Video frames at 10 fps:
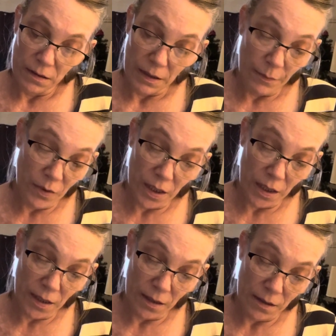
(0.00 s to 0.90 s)
I'm
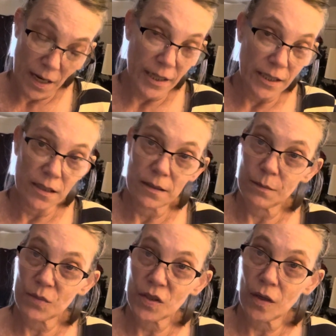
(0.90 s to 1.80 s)
thinking, guys.
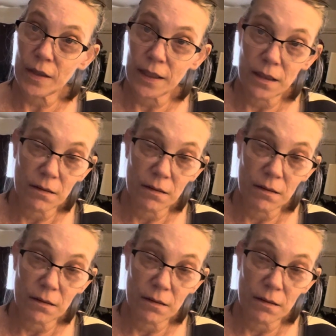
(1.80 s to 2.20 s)
I'm sorry.